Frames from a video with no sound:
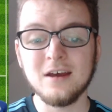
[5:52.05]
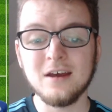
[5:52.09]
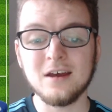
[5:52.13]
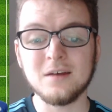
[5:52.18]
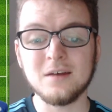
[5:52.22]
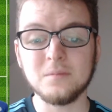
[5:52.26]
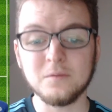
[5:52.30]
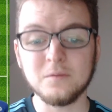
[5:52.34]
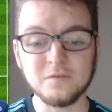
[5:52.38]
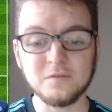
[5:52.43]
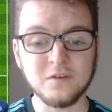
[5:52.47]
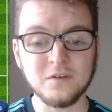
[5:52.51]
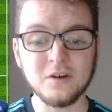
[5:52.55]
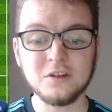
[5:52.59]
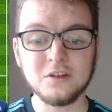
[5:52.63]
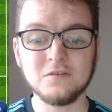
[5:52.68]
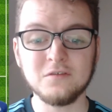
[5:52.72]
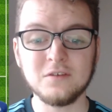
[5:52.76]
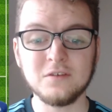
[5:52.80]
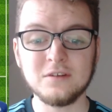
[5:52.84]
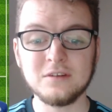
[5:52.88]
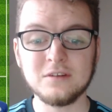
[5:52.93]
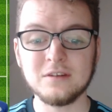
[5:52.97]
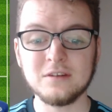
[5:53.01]

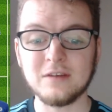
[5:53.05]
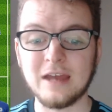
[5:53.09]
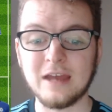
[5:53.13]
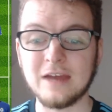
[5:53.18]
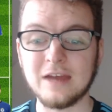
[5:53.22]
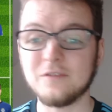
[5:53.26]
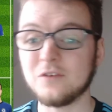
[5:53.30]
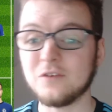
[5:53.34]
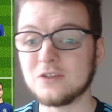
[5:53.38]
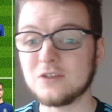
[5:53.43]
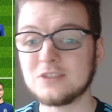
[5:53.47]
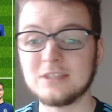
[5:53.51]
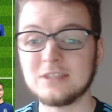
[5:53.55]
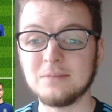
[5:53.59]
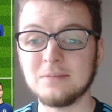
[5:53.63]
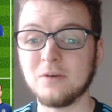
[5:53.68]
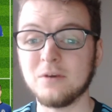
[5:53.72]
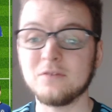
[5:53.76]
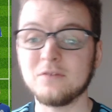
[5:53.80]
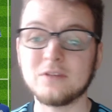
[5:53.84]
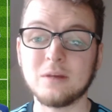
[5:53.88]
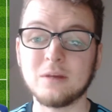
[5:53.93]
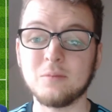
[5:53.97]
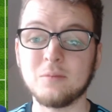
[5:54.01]
Werner and Havertz did
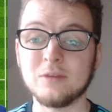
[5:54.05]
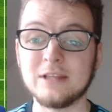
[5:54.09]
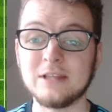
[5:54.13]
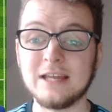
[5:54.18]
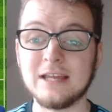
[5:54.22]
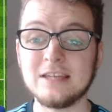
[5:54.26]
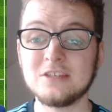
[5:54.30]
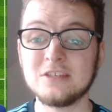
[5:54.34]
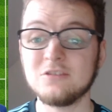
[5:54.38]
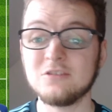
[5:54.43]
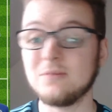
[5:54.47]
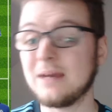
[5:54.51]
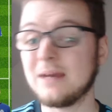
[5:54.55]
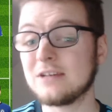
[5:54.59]
both come on later.